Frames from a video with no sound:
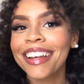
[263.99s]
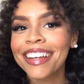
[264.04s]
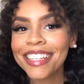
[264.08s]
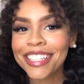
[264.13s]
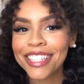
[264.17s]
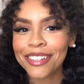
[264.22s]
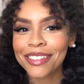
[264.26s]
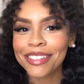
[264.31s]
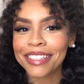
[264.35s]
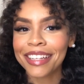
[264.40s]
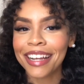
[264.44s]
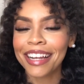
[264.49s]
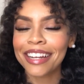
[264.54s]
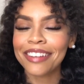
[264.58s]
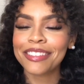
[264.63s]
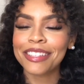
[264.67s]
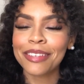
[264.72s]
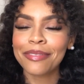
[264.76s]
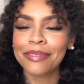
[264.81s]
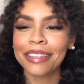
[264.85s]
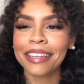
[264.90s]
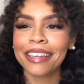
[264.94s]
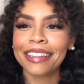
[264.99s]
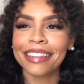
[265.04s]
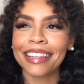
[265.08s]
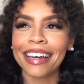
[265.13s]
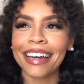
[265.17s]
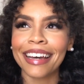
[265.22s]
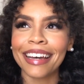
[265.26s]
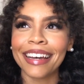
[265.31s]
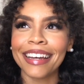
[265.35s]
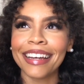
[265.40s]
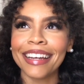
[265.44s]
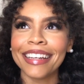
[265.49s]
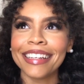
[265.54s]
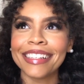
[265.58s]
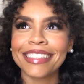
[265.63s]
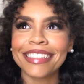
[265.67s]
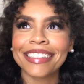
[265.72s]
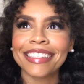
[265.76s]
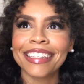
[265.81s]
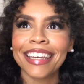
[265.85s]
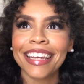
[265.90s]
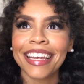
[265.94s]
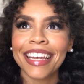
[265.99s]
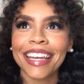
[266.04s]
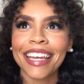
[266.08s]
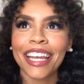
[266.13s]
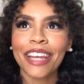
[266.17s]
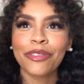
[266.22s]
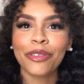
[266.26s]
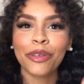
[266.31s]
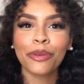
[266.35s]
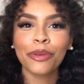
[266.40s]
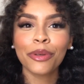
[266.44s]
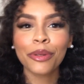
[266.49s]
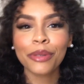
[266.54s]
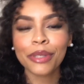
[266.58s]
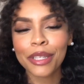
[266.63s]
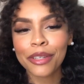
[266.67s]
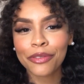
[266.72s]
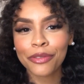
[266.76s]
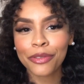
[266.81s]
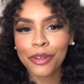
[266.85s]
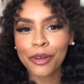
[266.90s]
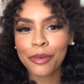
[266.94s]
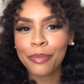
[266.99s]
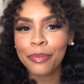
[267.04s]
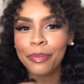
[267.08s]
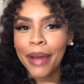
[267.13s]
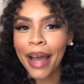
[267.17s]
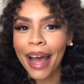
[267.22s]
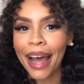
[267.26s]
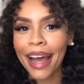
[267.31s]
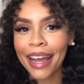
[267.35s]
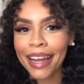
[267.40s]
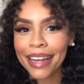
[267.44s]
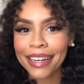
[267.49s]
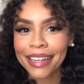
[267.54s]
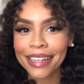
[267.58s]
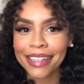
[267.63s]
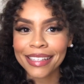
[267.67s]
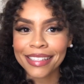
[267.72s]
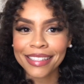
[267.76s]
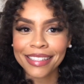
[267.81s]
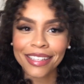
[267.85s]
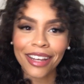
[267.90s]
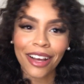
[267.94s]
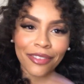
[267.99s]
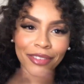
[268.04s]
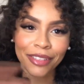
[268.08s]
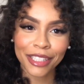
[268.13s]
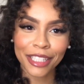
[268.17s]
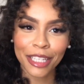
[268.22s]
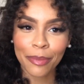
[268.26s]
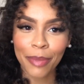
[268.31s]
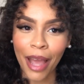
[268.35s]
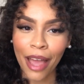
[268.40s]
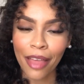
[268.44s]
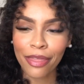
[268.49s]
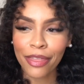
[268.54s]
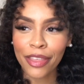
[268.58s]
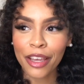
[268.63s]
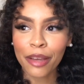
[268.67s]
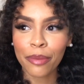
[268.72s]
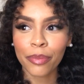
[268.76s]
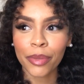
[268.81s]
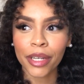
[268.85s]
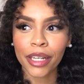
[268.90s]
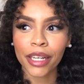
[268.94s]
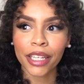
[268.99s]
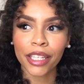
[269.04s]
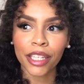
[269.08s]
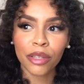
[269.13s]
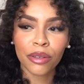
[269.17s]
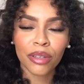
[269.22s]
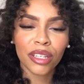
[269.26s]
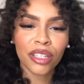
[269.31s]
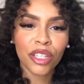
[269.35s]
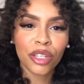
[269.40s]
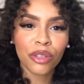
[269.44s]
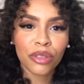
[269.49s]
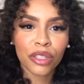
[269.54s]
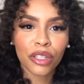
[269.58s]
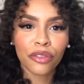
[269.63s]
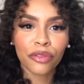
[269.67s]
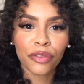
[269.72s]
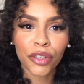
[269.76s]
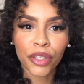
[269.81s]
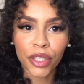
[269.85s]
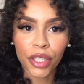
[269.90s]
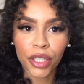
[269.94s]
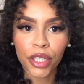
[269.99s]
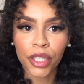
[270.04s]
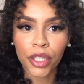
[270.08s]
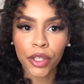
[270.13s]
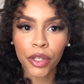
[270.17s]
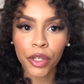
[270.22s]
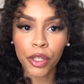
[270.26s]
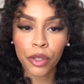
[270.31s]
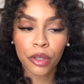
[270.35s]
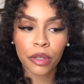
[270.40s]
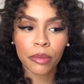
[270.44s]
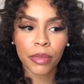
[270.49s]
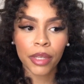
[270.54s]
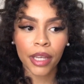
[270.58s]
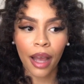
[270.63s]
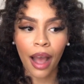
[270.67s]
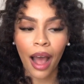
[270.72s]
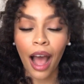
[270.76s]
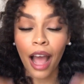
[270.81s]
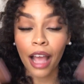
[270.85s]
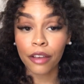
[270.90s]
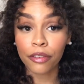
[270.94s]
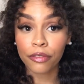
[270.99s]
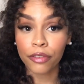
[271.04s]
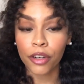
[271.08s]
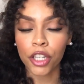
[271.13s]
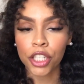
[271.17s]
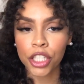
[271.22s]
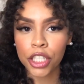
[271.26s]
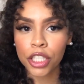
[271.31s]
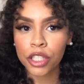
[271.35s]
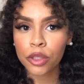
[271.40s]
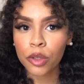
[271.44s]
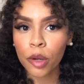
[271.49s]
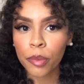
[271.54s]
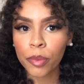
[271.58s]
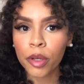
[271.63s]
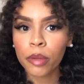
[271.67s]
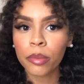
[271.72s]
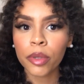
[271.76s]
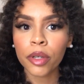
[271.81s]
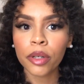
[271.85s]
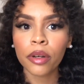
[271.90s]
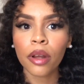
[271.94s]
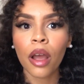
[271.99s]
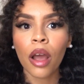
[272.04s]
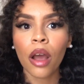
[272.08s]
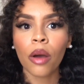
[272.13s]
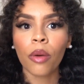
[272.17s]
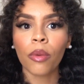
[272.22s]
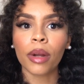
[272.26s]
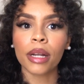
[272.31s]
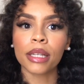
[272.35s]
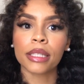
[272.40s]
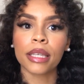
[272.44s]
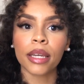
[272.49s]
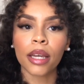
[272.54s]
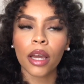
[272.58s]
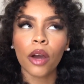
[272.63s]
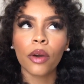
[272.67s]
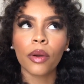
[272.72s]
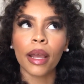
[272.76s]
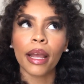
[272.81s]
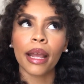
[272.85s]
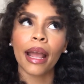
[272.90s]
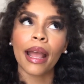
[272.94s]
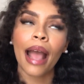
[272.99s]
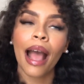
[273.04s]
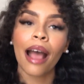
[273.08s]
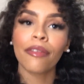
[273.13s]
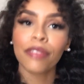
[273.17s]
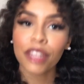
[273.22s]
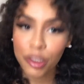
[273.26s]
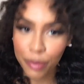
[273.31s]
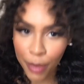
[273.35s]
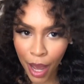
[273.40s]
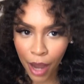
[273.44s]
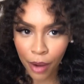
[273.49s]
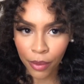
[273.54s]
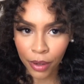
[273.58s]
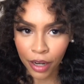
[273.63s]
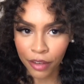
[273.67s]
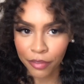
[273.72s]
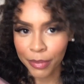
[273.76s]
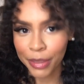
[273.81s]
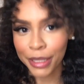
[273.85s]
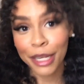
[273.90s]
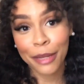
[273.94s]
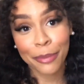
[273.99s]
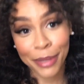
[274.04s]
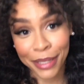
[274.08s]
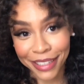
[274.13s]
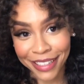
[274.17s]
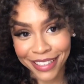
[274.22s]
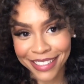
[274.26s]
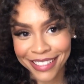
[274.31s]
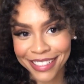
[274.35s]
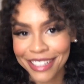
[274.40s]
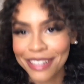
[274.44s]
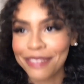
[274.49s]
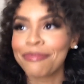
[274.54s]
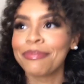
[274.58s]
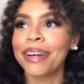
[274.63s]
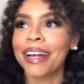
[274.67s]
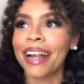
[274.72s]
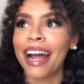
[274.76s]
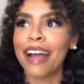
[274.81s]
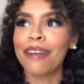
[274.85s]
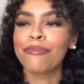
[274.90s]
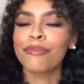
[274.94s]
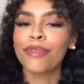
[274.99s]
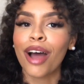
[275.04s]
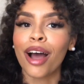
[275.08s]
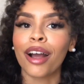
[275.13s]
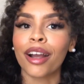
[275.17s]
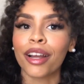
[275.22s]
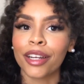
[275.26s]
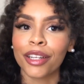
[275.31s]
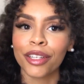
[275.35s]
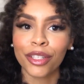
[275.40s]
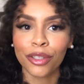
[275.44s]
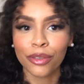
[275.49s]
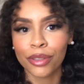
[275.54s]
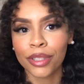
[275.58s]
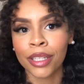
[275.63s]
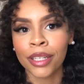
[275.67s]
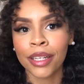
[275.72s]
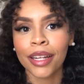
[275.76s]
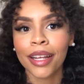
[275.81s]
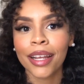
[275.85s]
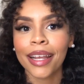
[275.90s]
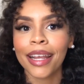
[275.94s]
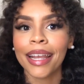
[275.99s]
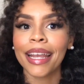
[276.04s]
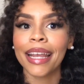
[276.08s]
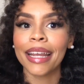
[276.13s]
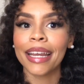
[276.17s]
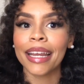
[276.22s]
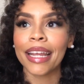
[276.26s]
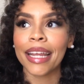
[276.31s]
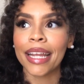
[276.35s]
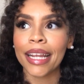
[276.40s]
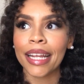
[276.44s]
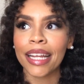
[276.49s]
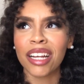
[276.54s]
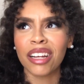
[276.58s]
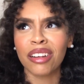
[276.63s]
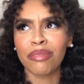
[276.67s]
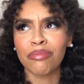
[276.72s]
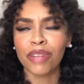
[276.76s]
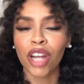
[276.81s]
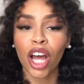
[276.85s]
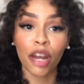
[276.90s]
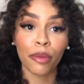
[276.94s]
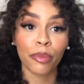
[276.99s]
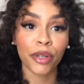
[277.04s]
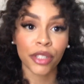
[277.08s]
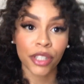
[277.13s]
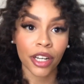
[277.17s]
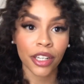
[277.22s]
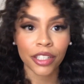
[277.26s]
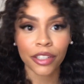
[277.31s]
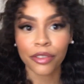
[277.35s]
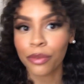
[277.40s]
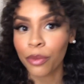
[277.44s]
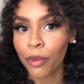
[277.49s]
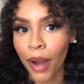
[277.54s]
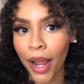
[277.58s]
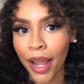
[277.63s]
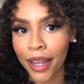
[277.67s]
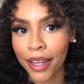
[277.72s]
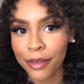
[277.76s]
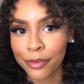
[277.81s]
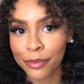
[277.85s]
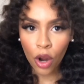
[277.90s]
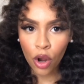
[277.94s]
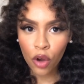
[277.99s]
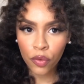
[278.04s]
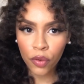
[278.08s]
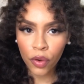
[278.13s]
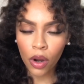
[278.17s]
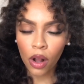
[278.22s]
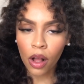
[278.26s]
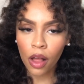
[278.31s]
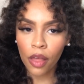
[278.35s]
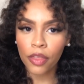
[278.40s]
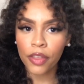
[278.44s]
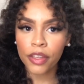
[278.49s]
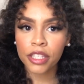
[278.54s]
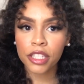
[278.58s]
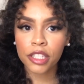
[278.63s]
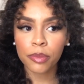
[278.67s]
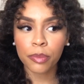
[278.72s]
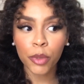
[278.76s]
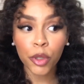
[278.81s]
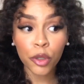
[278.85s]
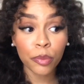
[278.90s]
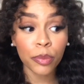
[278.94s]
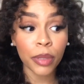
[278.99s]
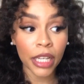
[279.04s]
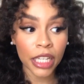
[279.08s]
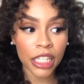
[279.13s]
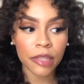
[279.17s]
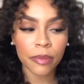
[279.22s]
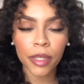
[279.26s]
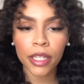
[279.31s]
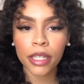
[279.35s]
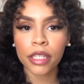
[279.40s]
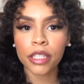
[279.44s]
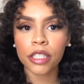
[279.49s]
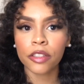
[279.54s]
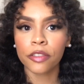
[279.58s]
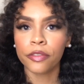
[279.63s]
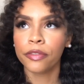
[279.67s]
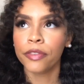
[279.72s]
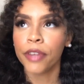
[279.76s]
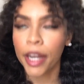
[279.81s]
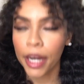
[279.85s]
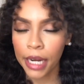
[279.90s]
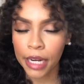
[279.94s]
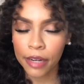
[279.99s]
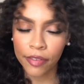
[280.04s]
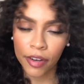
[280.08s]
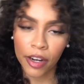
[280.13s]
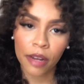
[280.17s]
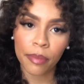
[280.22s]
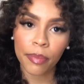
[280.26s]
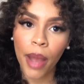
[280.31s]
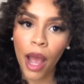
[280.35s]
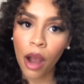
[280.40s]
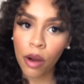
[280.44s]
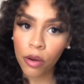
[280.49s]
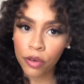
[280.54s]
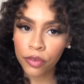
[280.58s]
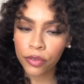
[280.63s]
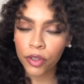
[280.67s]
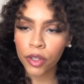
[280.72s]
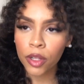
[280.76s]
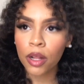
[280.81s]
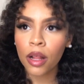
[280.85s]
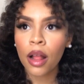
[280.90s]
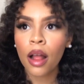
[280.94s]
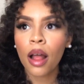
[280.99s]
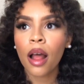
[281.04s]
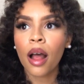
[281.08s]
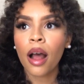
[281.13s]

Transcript: So it's kind of something that it's, if you use it for bad, it's obviously a bad thing, but you can use it for good, or you can be a high functioning Scorpio moon where it's like, okay, I have this power of manipulation, but I'm not going to use it in a um, non-productive way. Overall, this moon placement is very, very powerful.